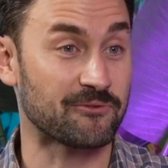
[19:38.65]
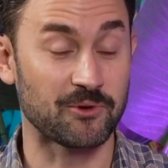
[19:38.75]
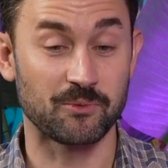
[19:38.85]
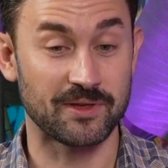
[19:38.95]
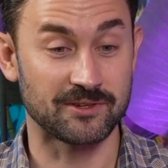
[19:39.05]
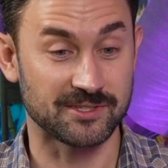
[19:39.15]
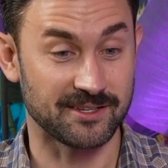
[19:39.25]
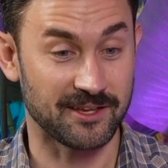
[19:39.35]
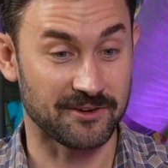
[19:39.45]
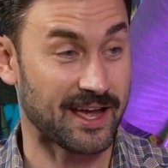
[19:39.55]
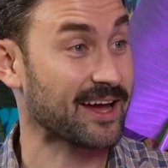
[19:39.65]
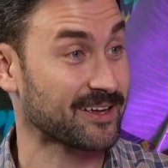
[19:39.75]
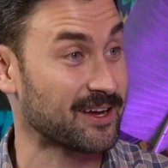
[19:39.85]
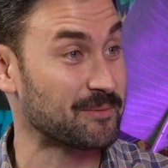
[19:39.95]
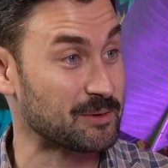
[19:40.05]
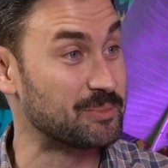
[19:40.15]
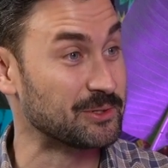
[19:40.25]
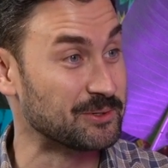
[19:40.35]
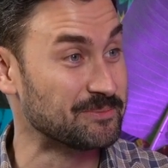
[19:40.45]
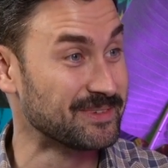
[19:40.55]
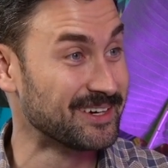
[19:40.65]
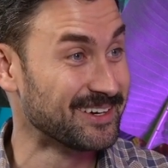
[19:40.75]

for when there's another economic boom,